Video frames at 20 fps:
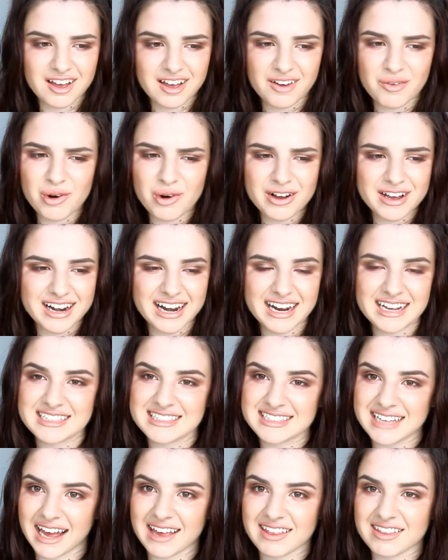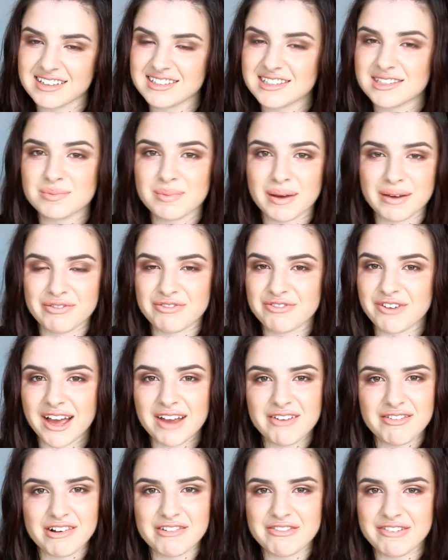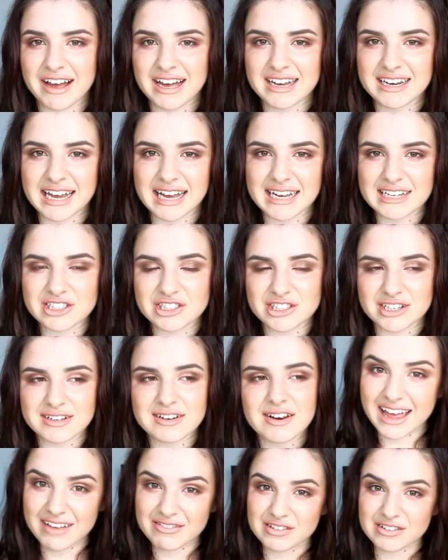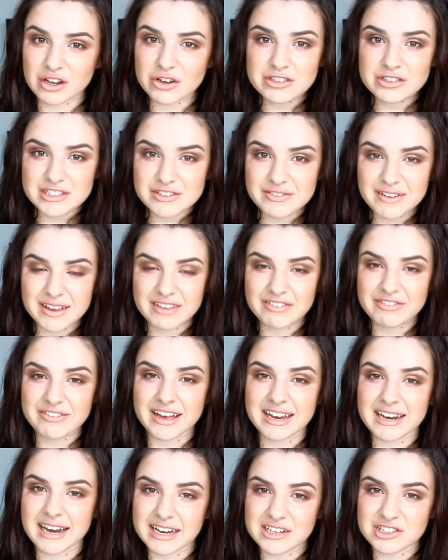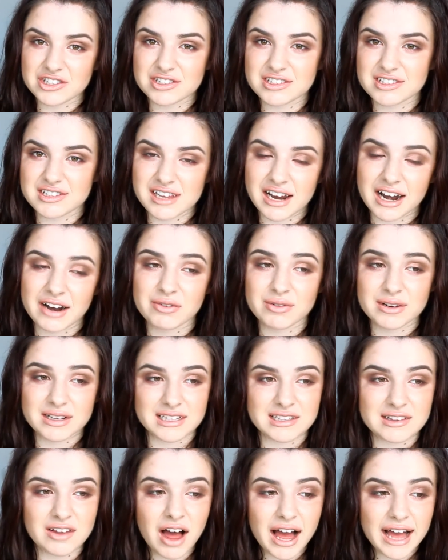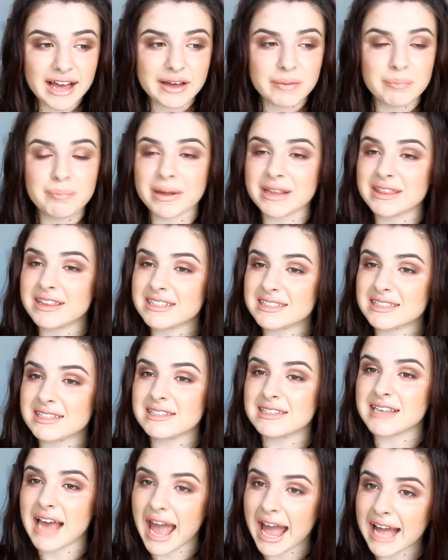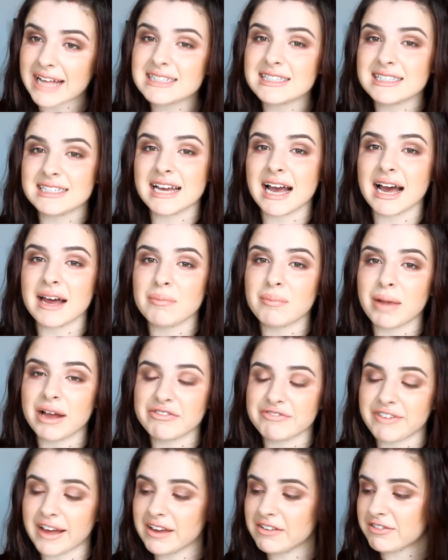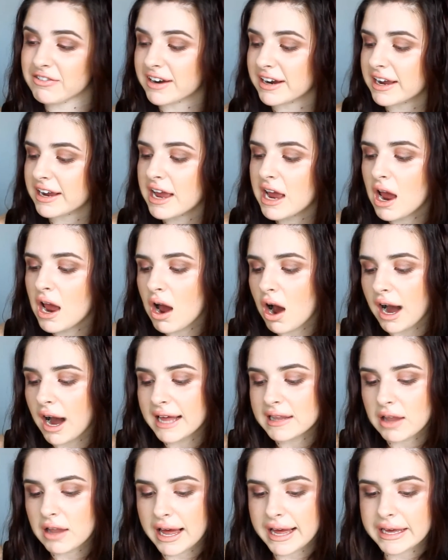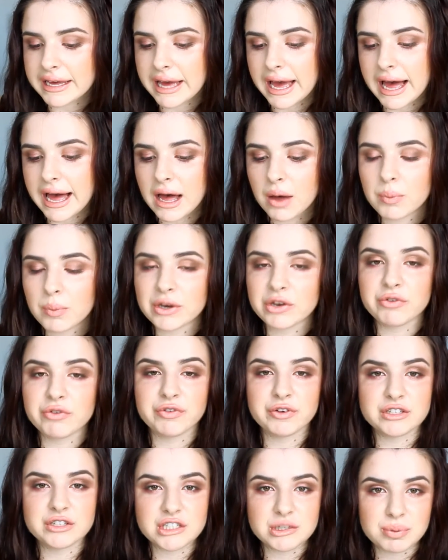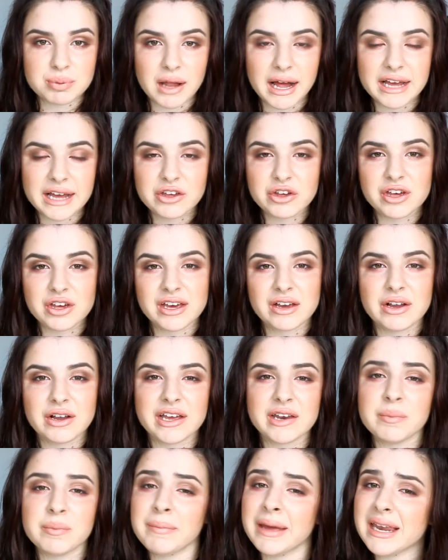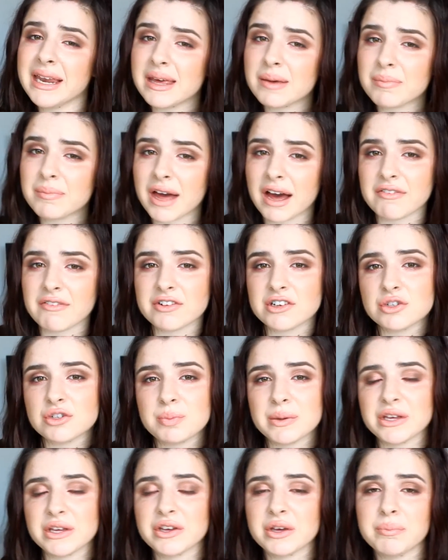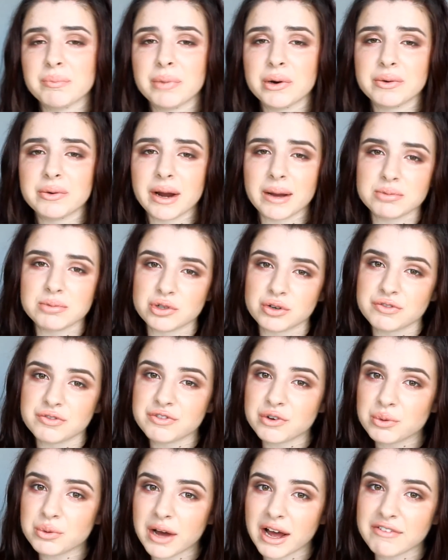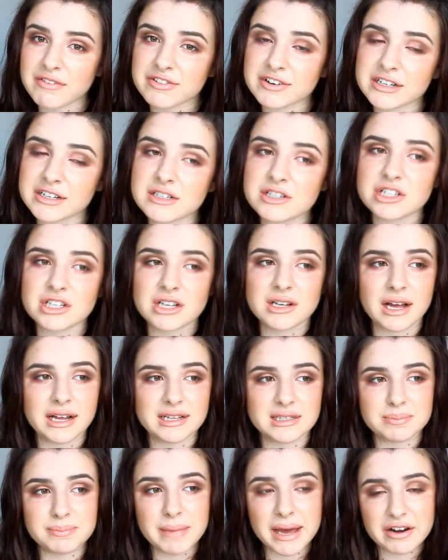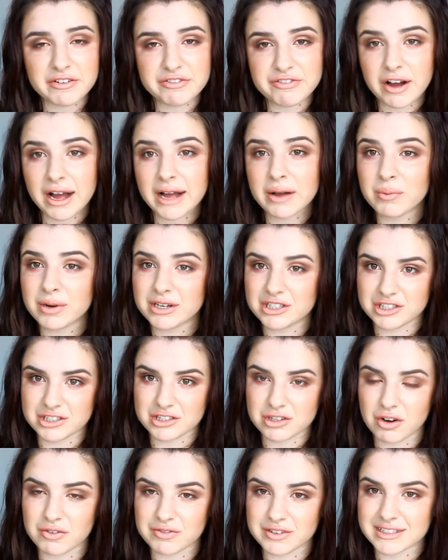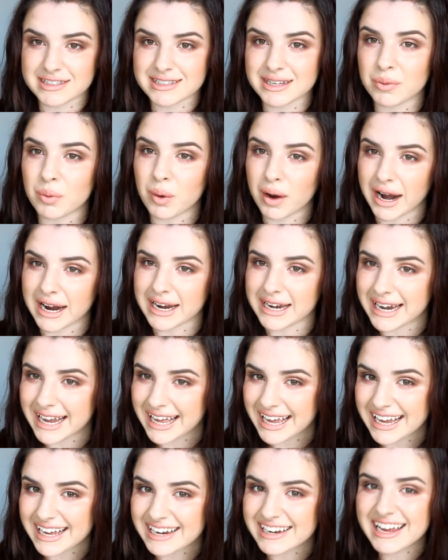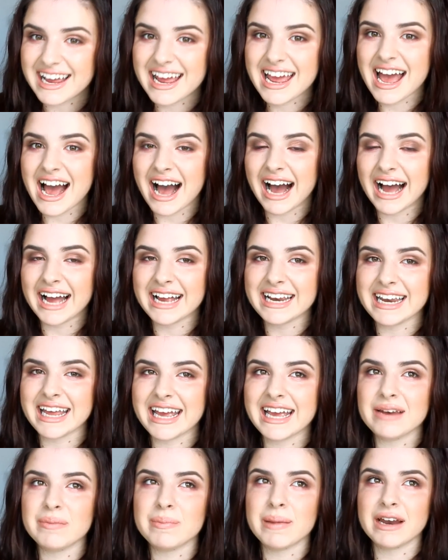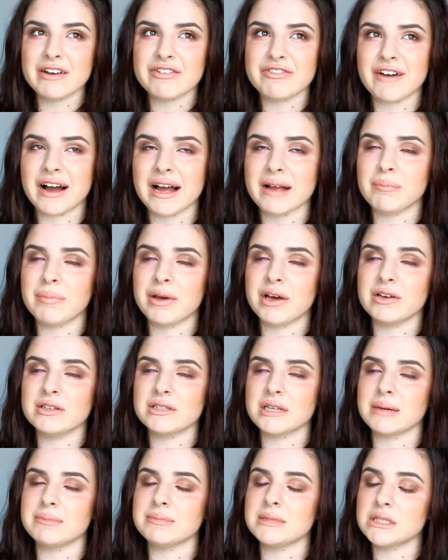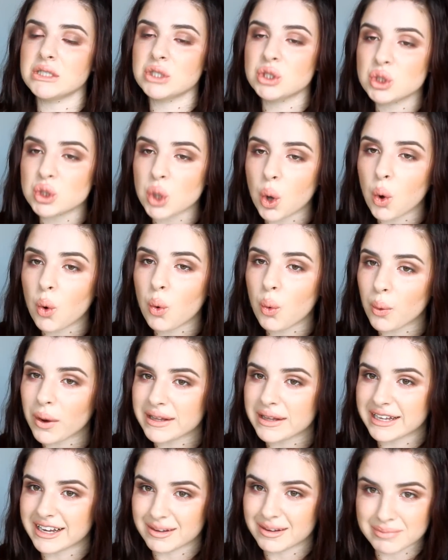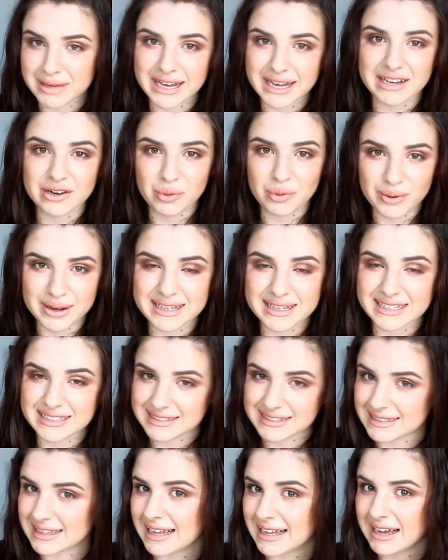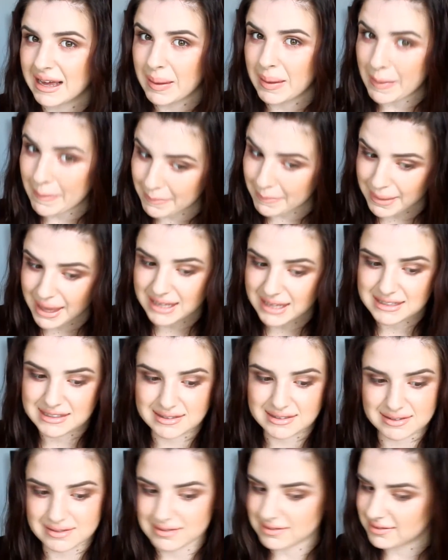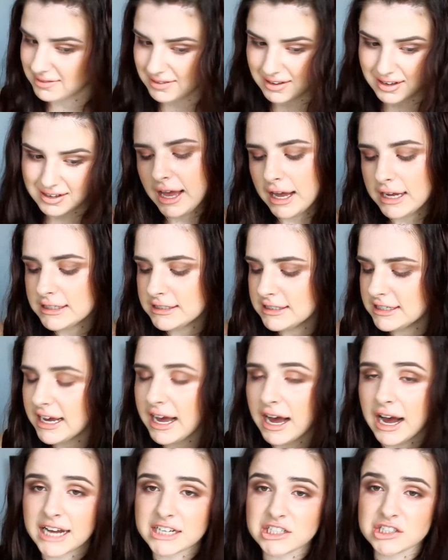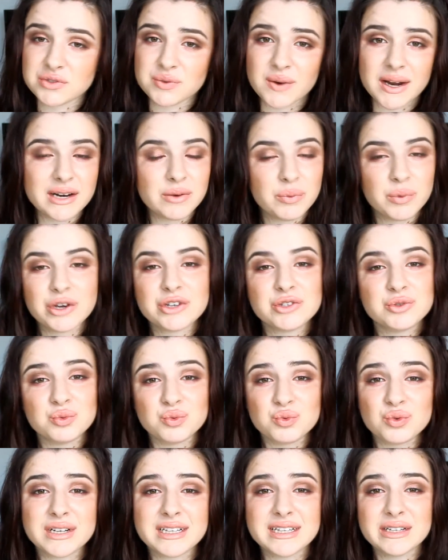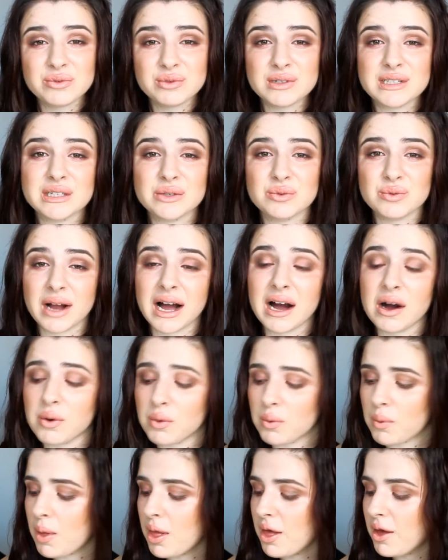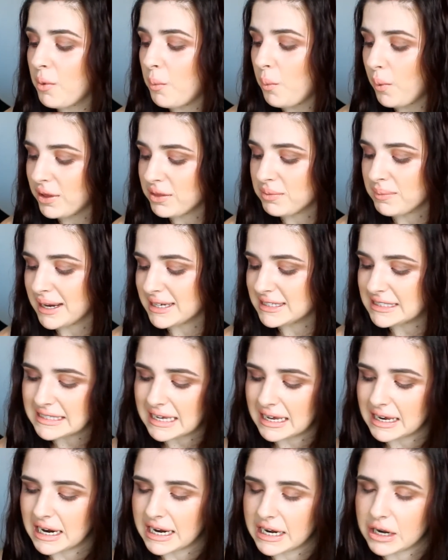What can I say? This is my favourite foundation. I have loads of other foundations that I really like, but this is hands down my favourite. I like how when you first apply it you can get a medium coverage, but you can build up to a full coverage. It's mattifying, which is obviously what I need. I need mattifying because I'm so oily. I'm like an oily slick mess. And yeah, I just find it works really well with my skin.